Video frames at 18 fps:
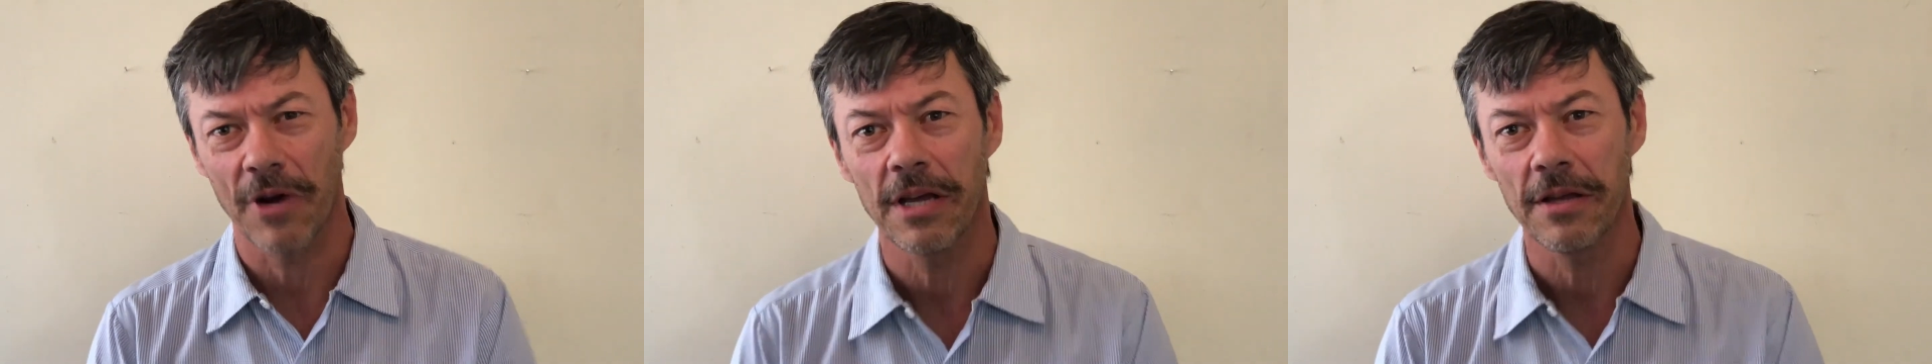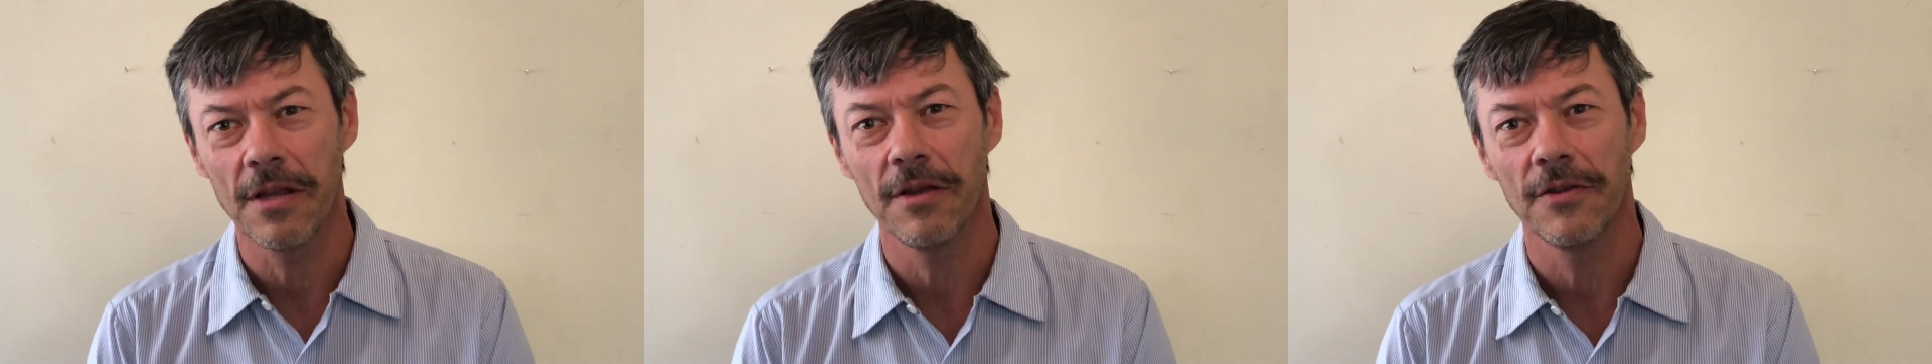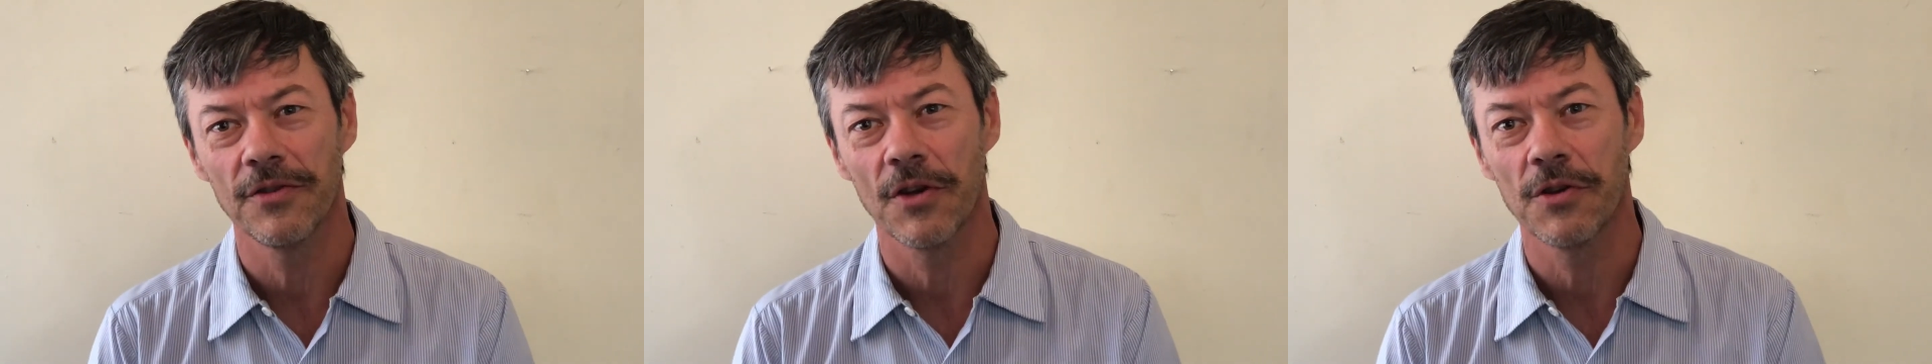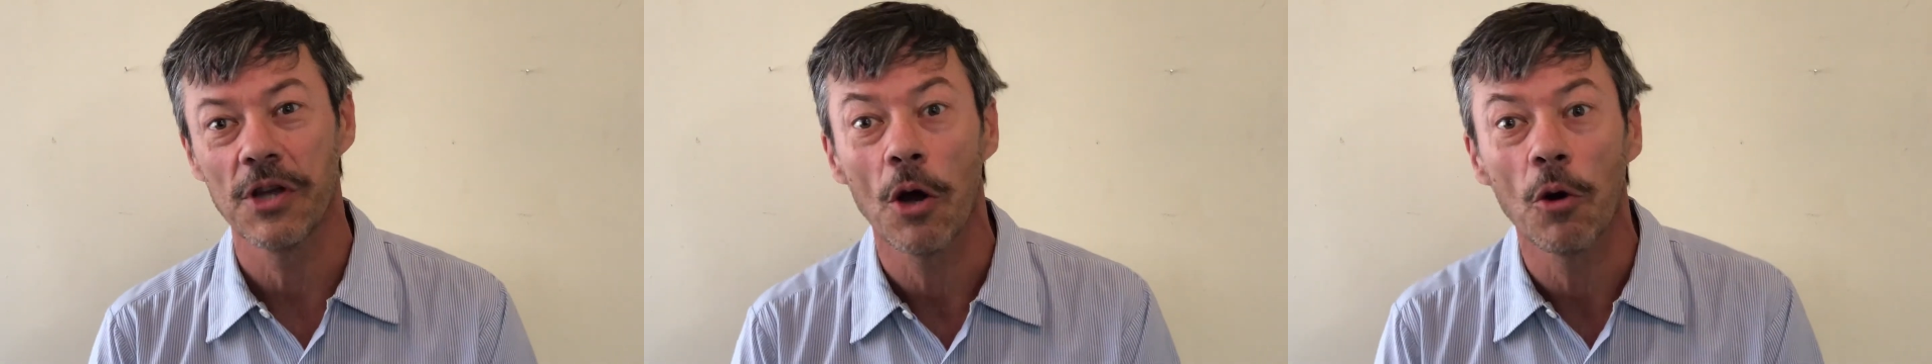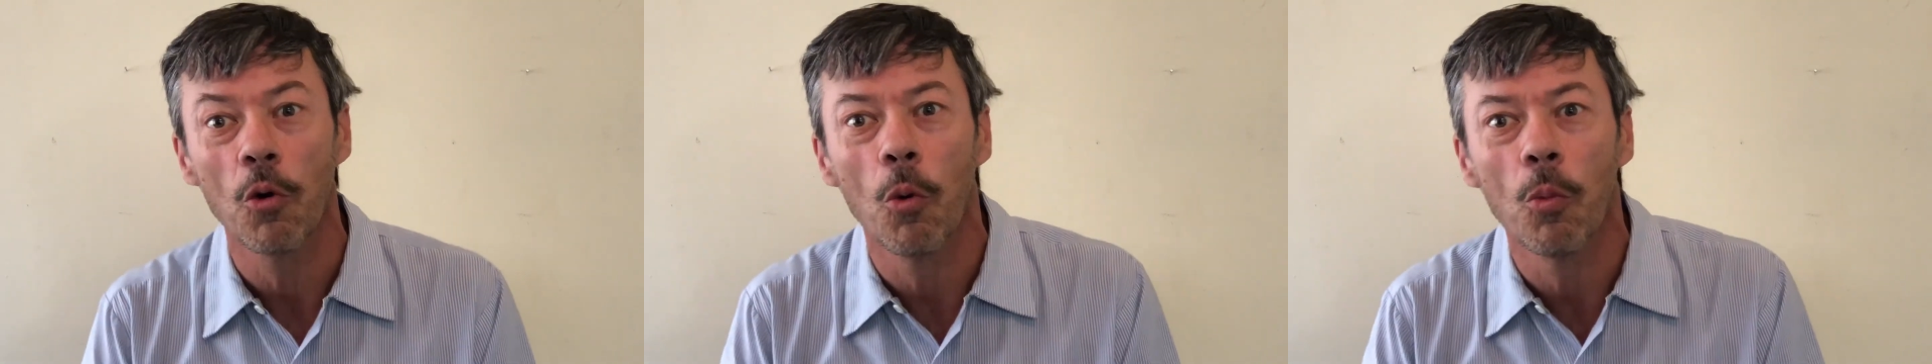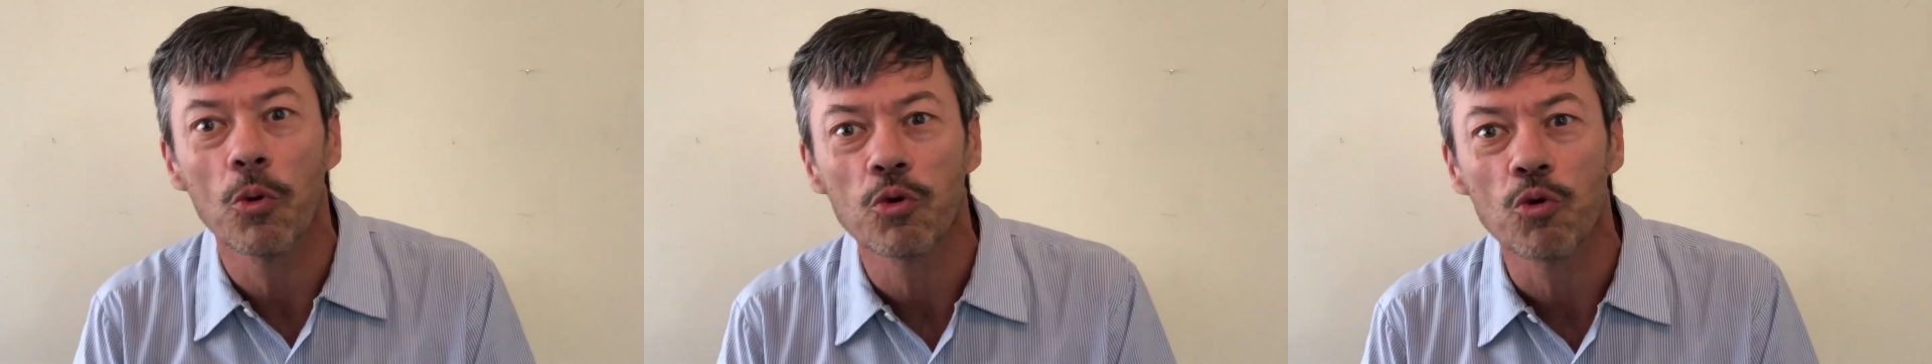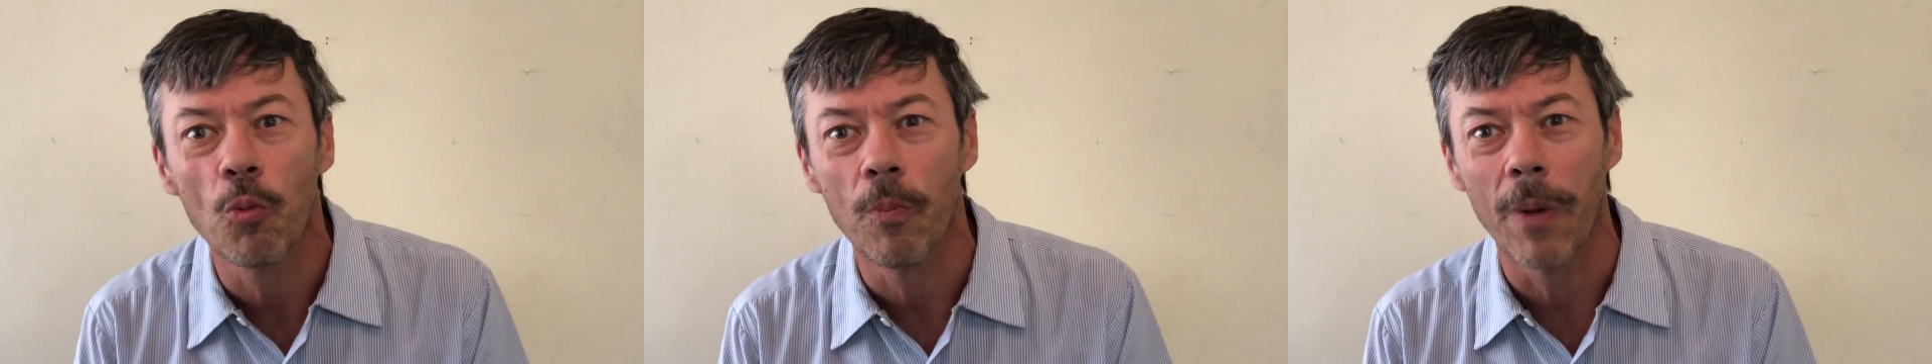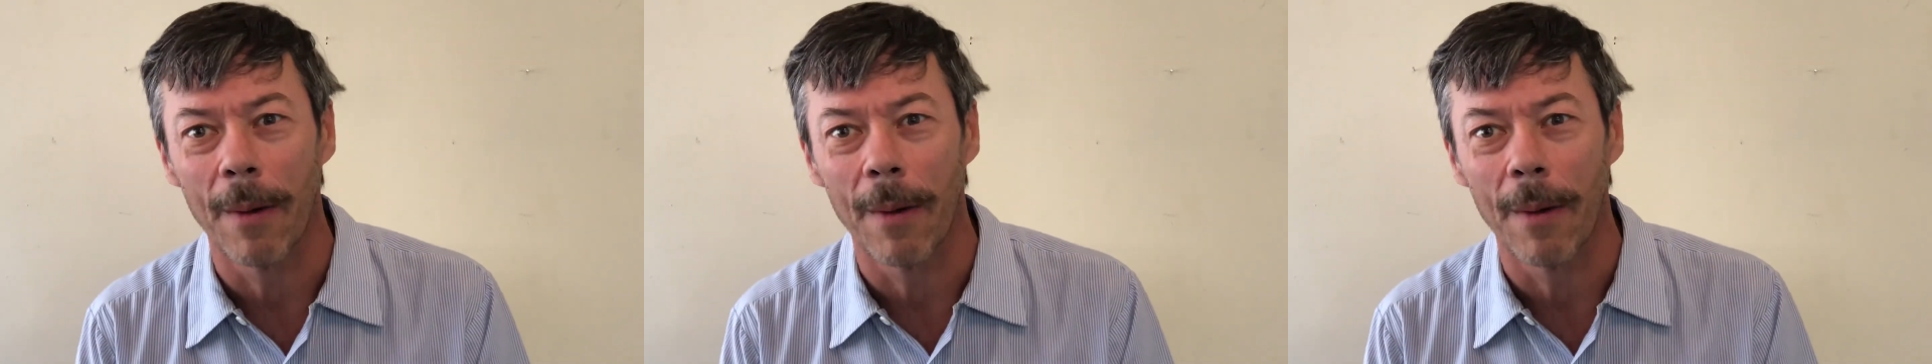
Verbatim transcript: great engineer como tu